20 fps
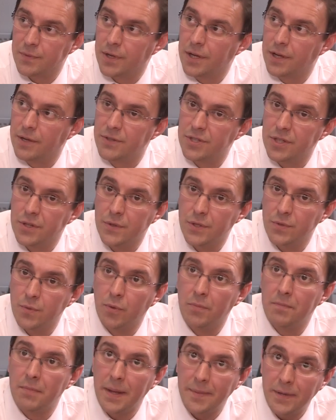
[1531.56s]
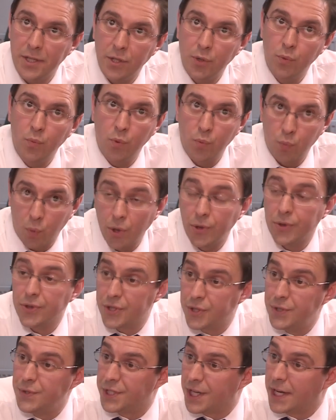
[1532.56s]
102 is, well, maybe you would want
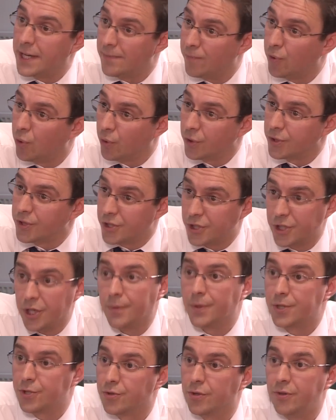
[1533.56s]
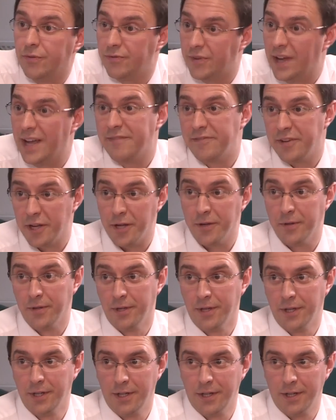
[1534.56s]
to say more to show a true and fair view,
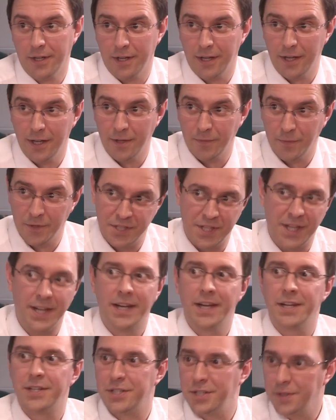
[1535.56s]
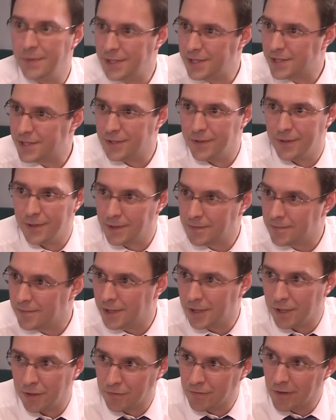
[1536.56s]
which then gets you into a whole